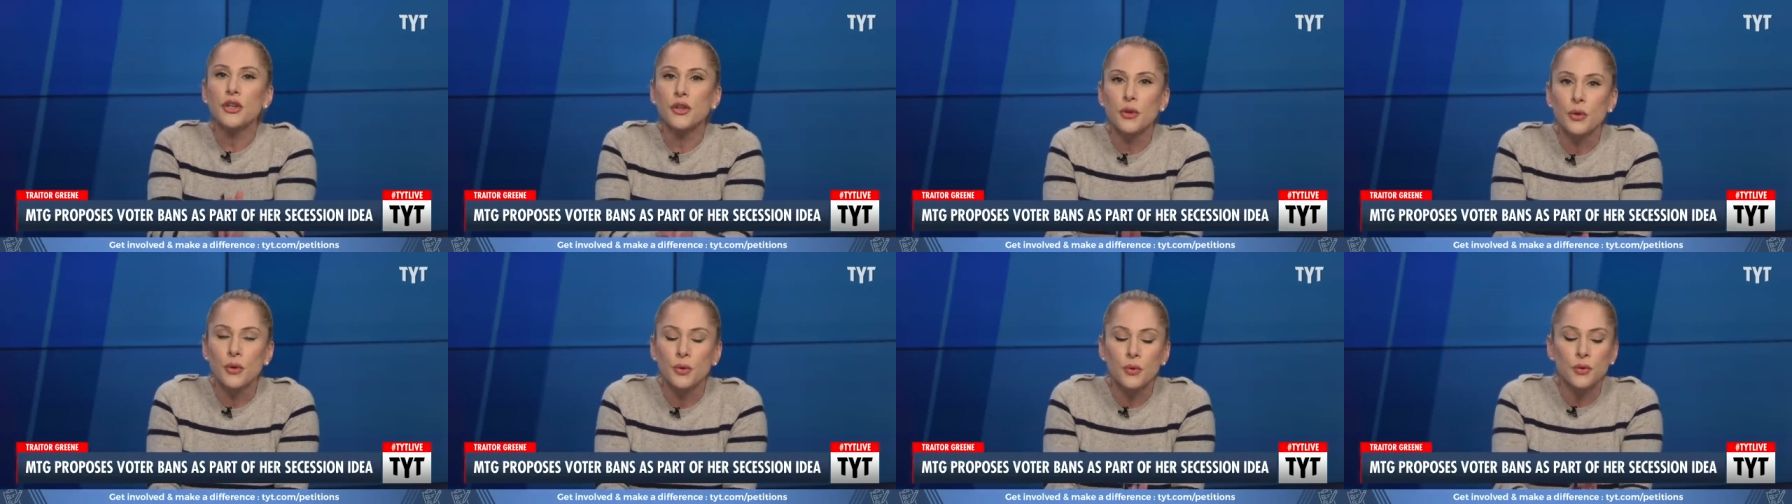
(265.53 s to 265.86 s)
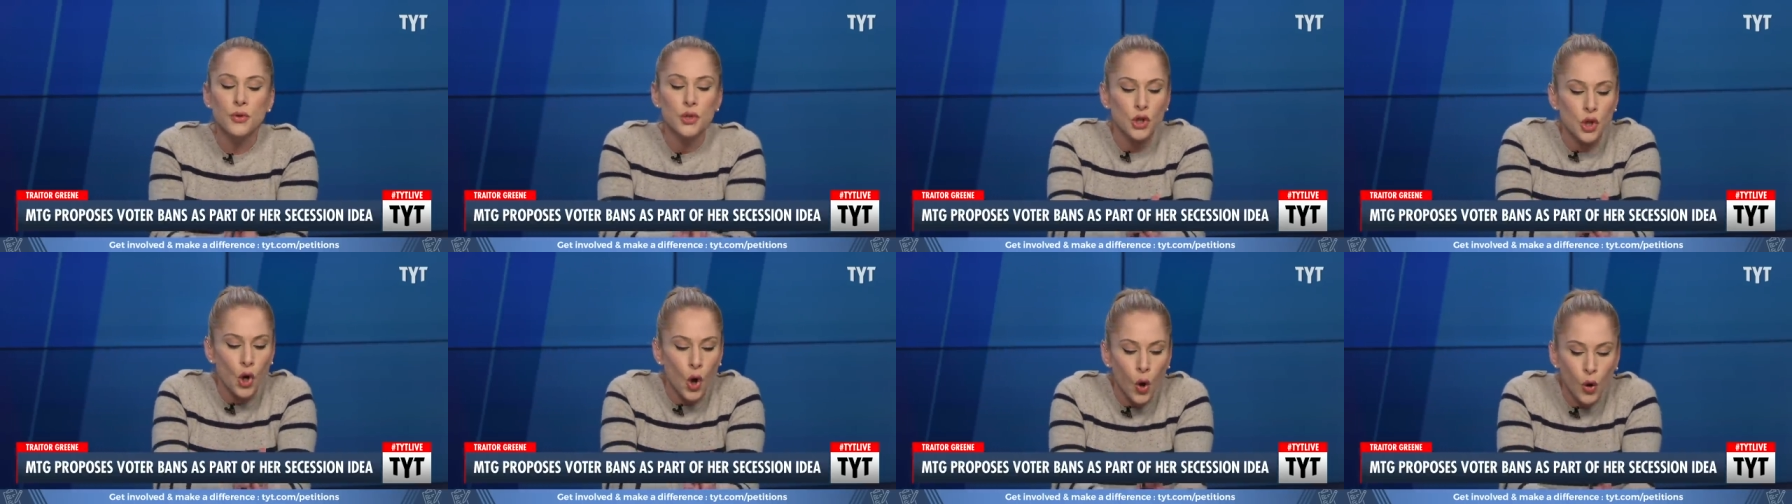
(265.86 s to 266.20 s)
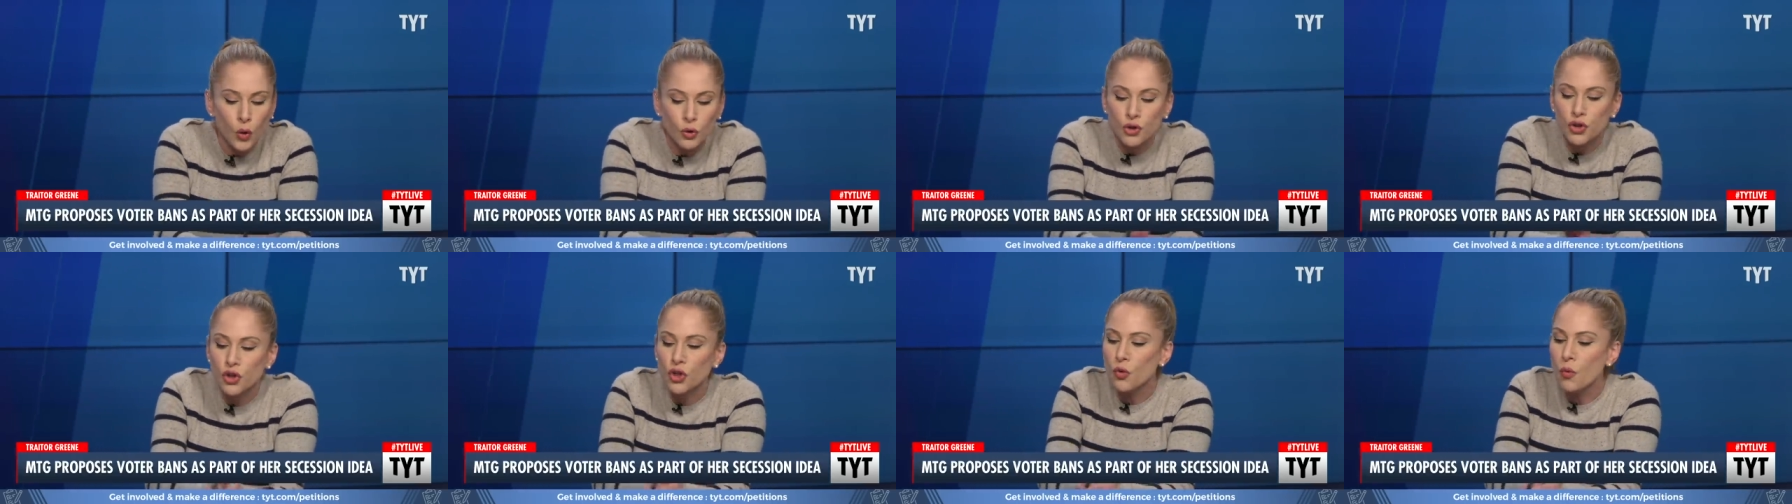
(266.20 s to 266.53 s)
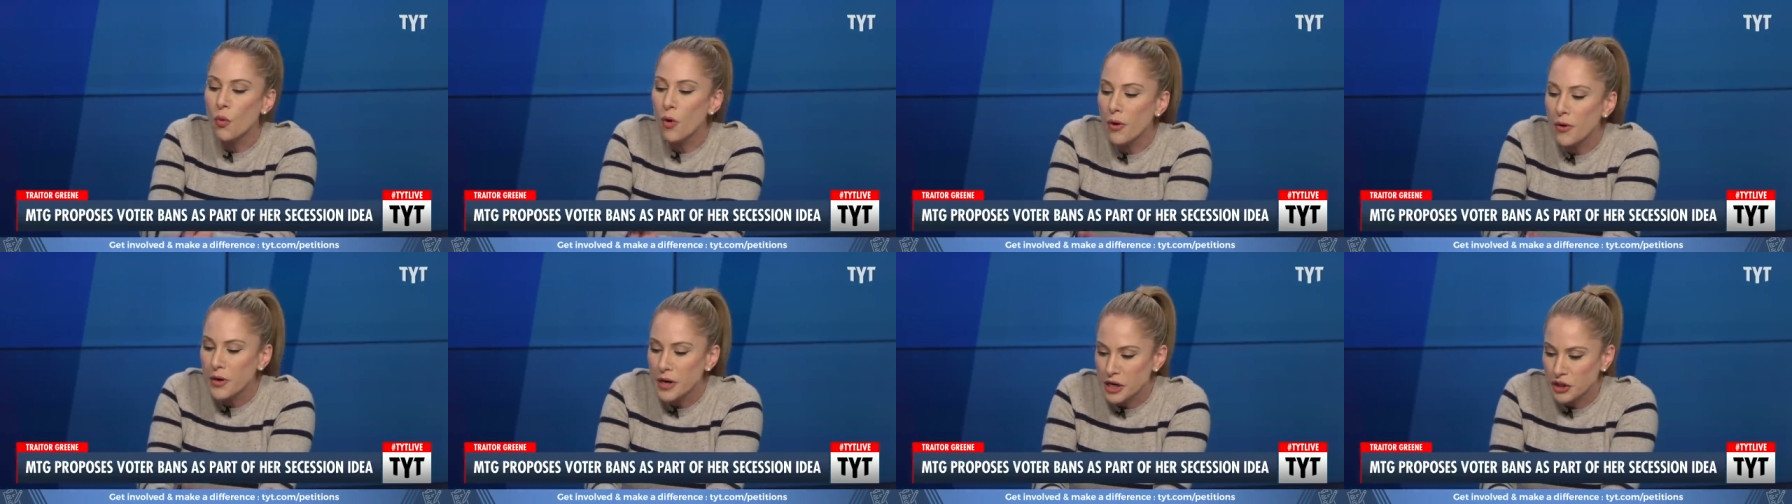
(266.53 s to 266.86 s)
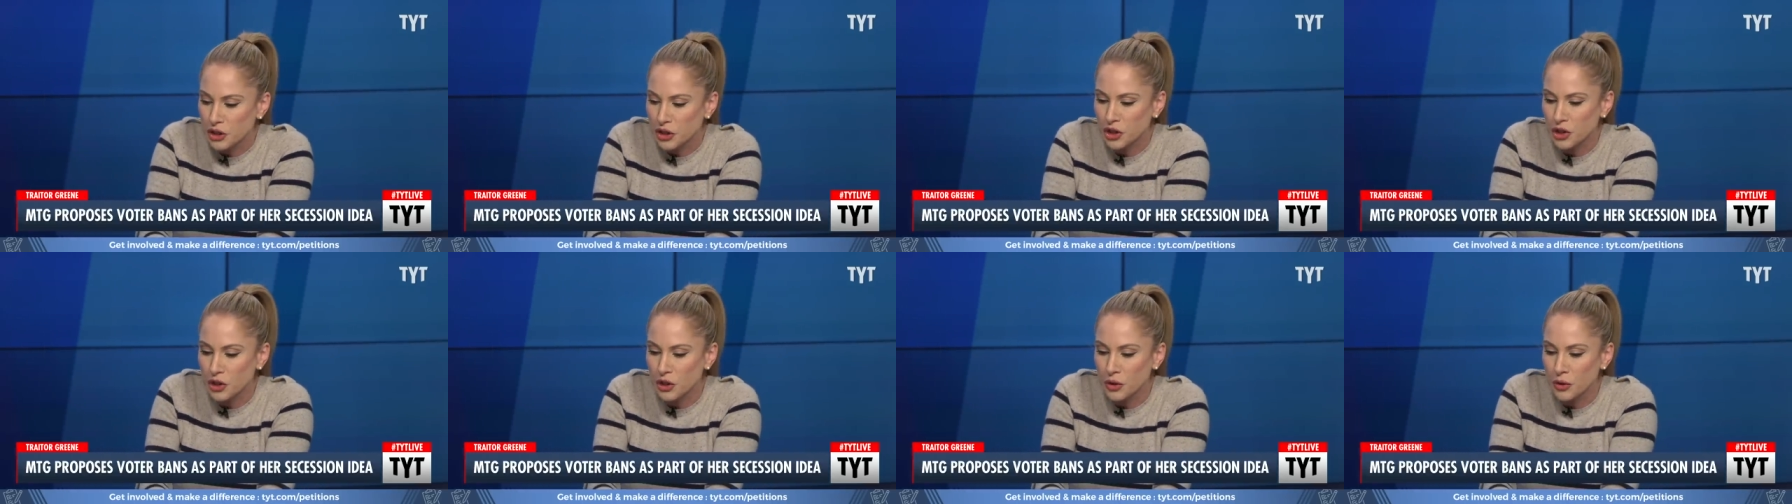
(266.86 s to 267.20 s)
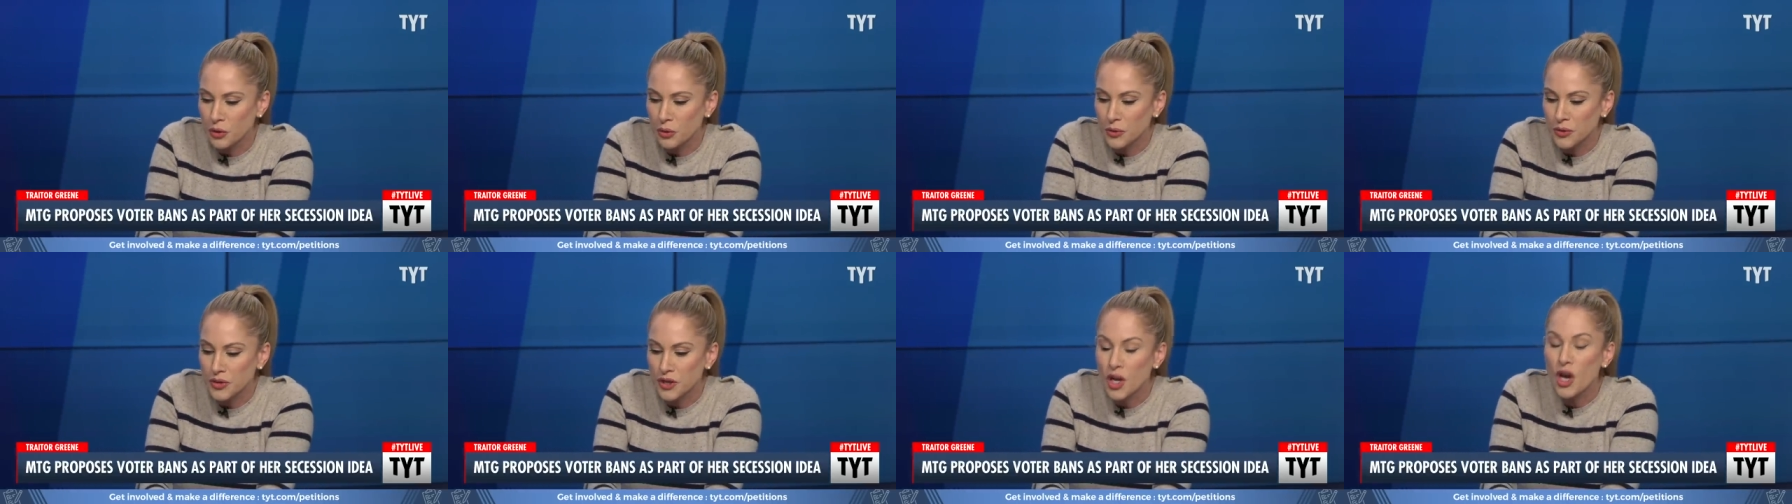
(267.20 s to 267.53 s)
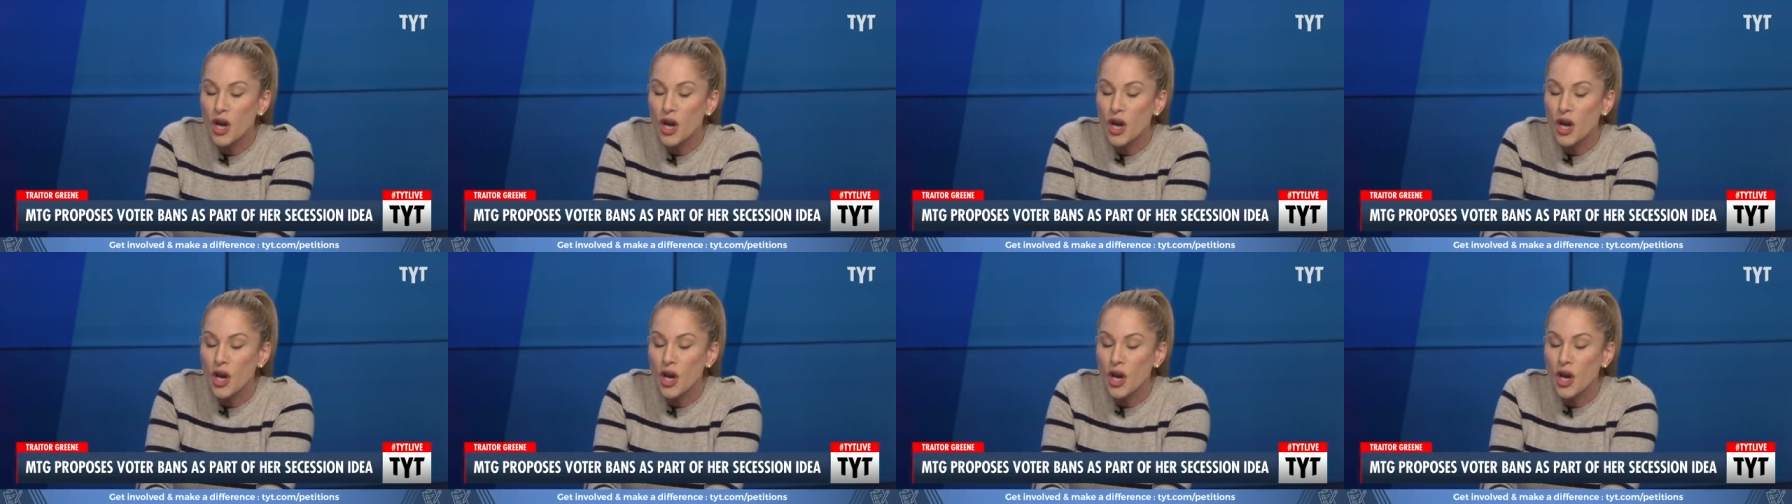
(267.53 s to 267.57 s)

use culture war issues